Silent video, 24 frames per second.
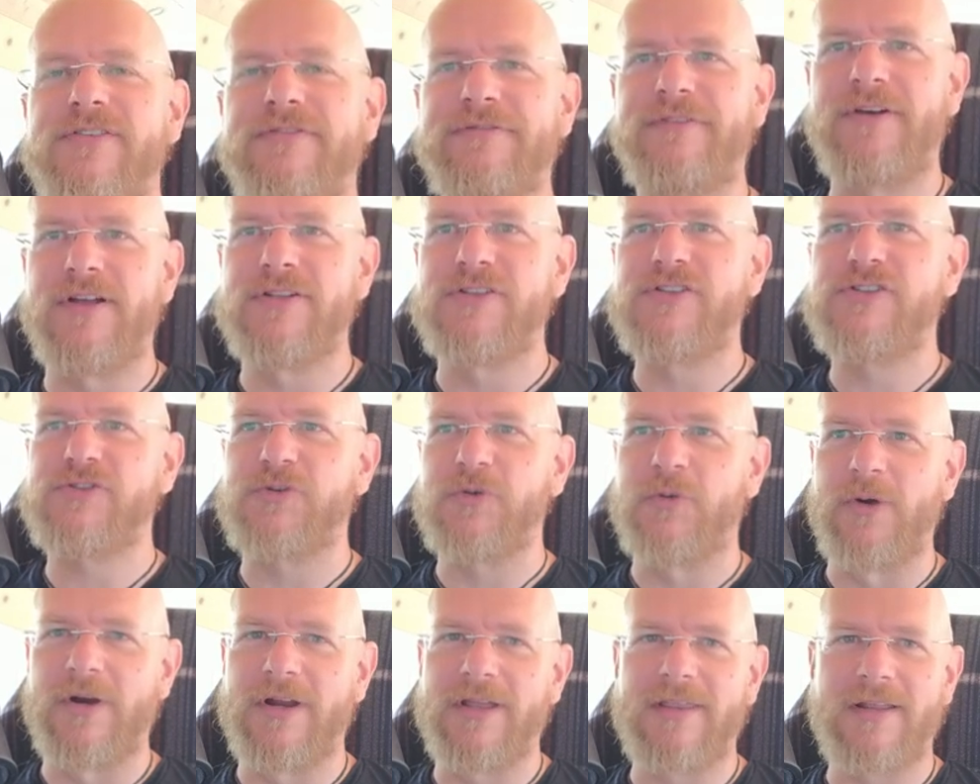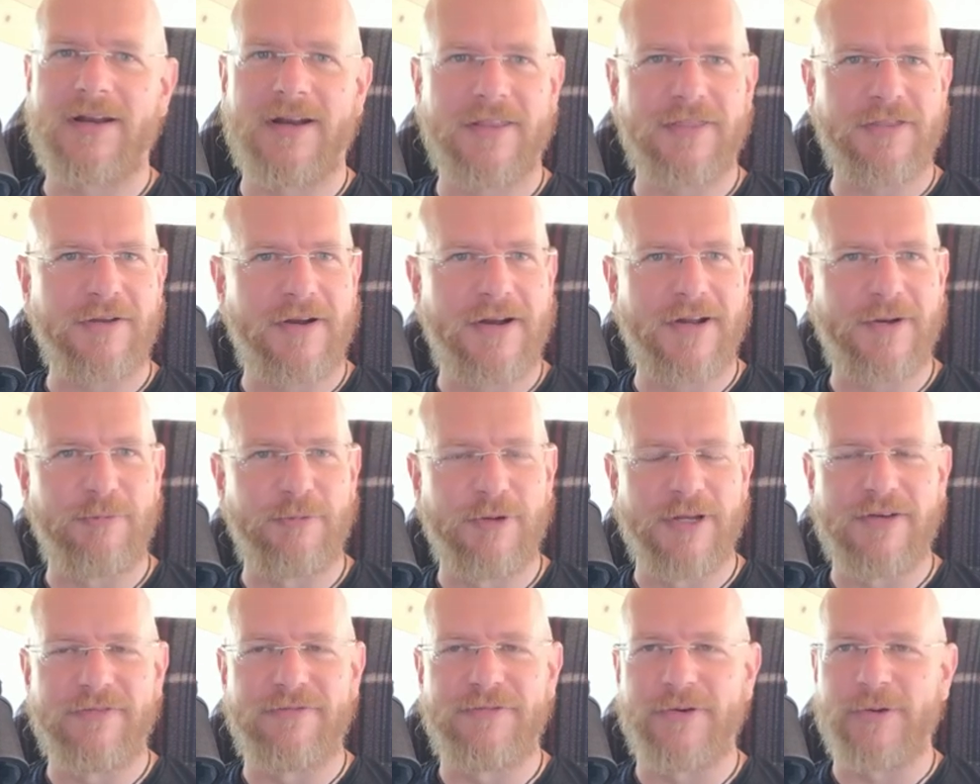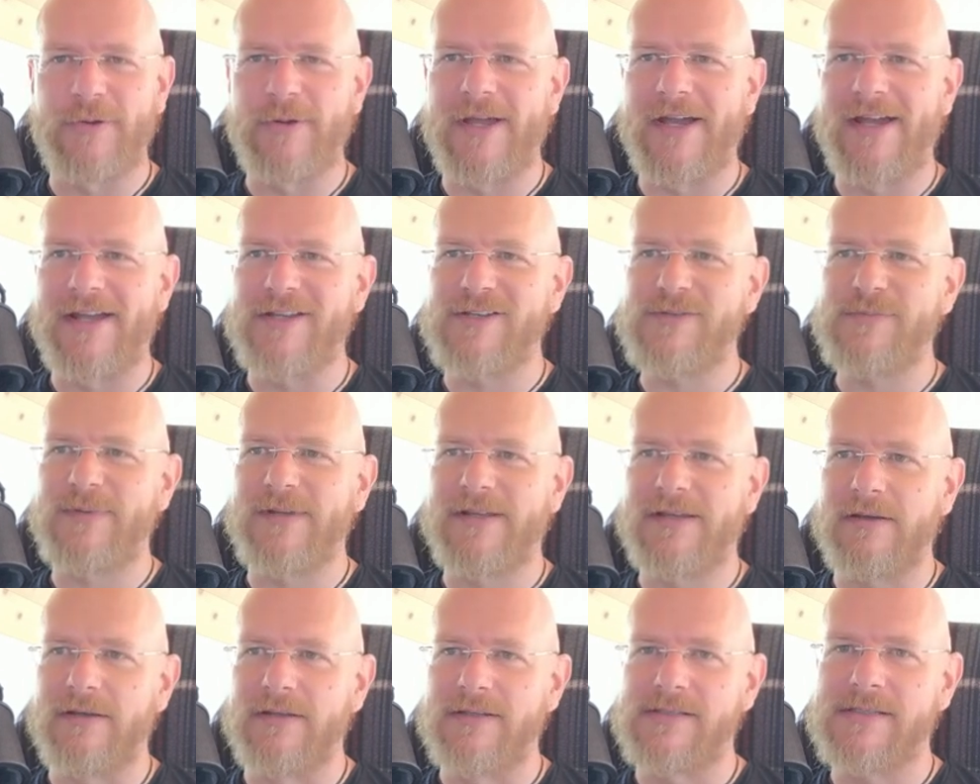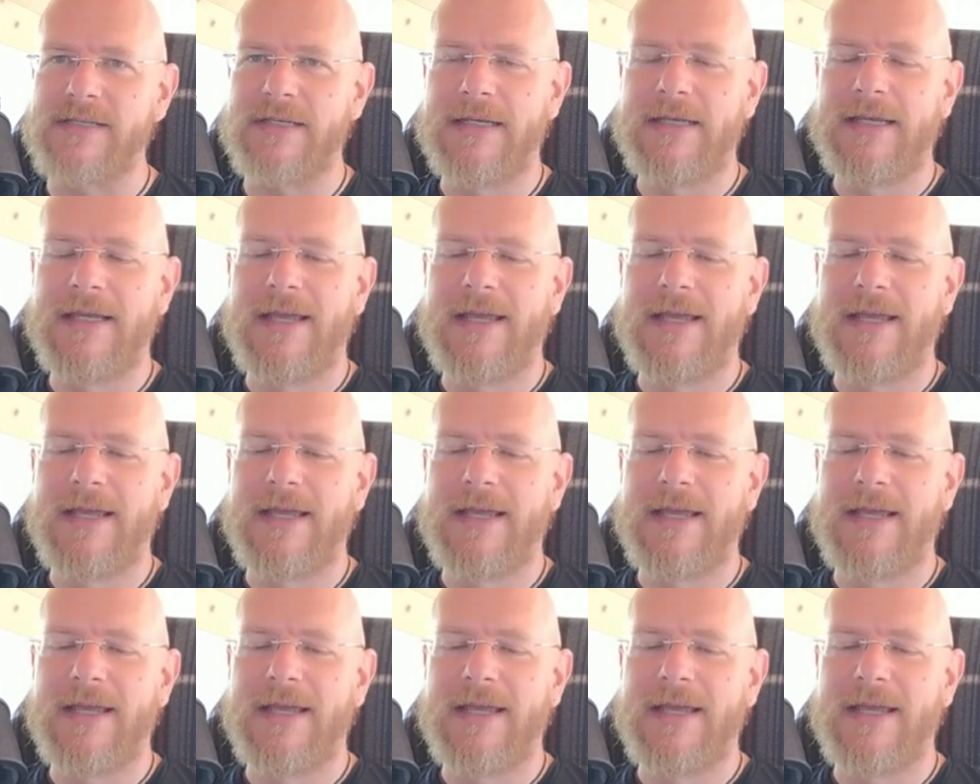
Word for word: a fun story that I thought I'd read for you guys because,